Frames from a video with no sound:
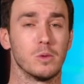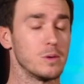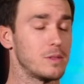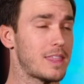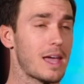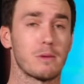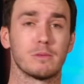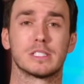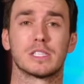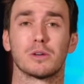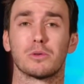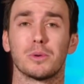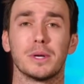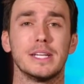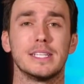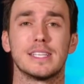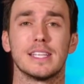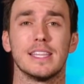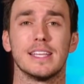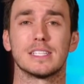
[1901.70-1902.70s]
that was the
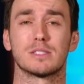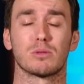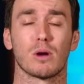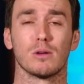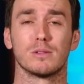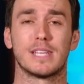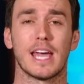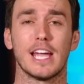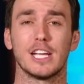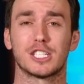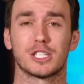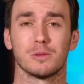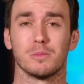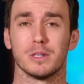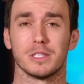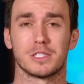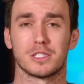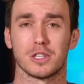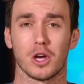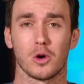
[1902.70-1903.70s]
reason this rotation
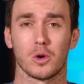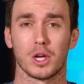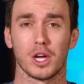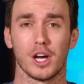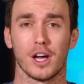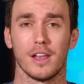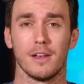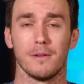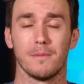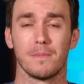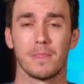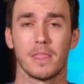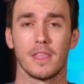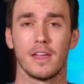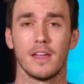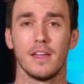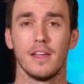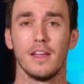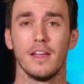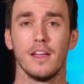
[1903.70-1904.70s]
was so good.
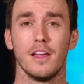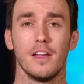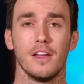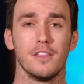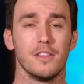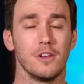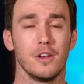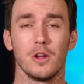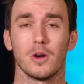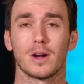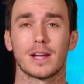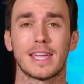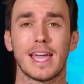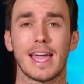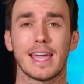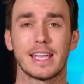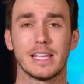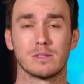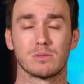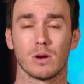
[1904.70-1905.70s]
The New York
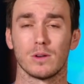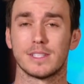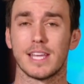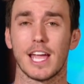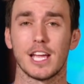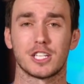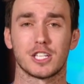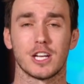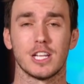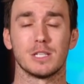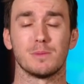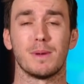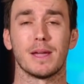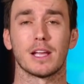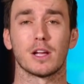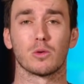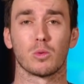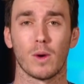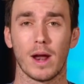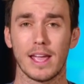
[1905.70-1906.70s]
Yankees rotation has been
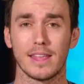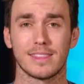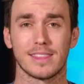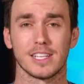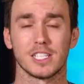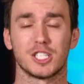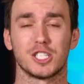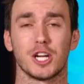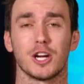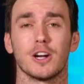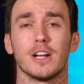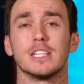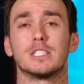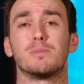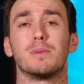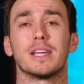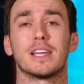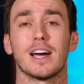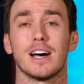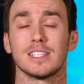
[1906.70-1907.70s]
great this year, and it's
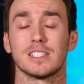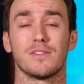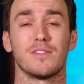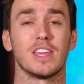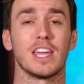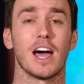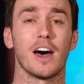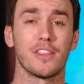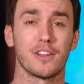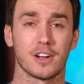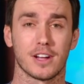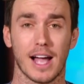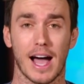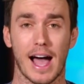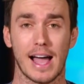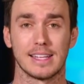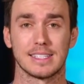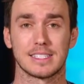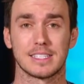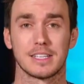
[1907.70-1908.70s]
because of the other
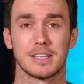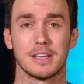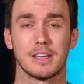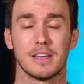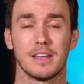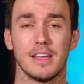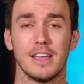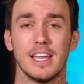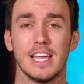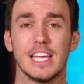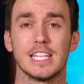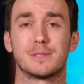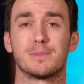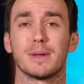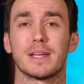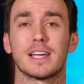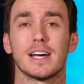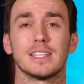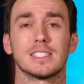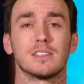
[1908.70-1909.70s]
guys. It's
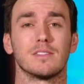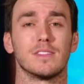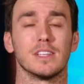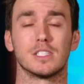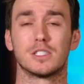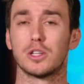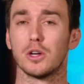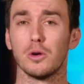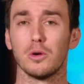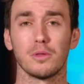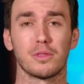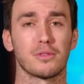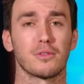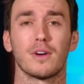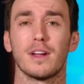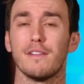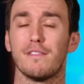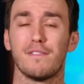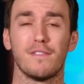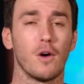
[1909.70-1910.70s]
because of the two,
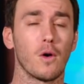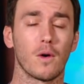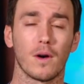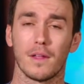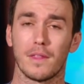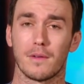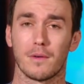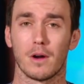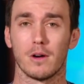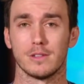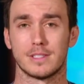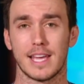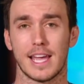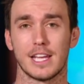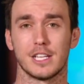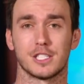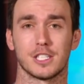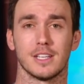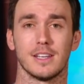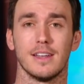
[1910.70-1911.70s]
three, four in the
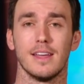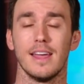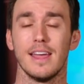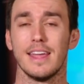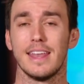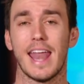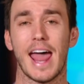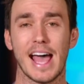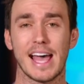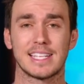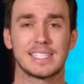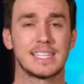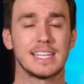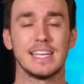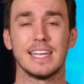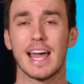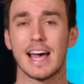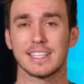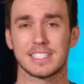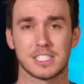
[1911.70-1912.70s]
rotation. Nasty
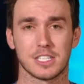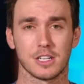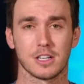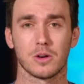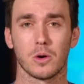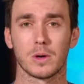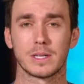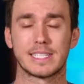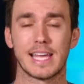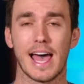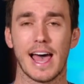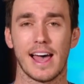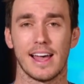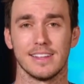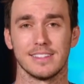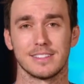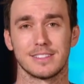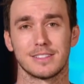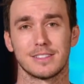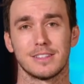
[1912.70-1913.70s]
Nestor
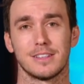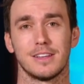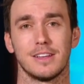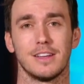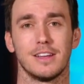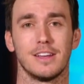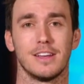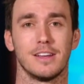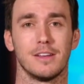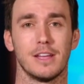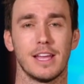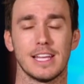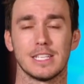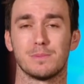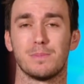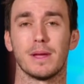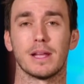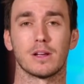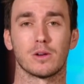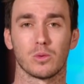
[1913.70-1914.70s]
Cortes has
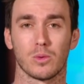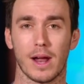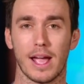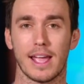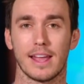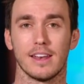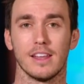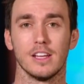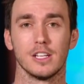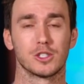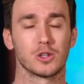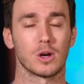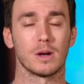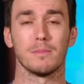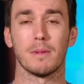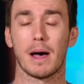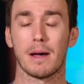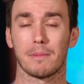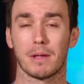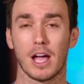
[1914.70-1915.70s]
been great. Jordan
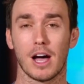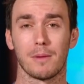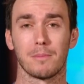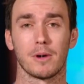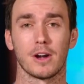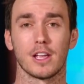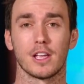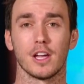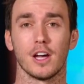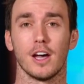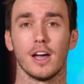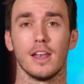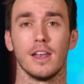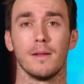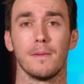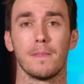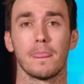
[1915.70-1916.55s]
Montgomery, good.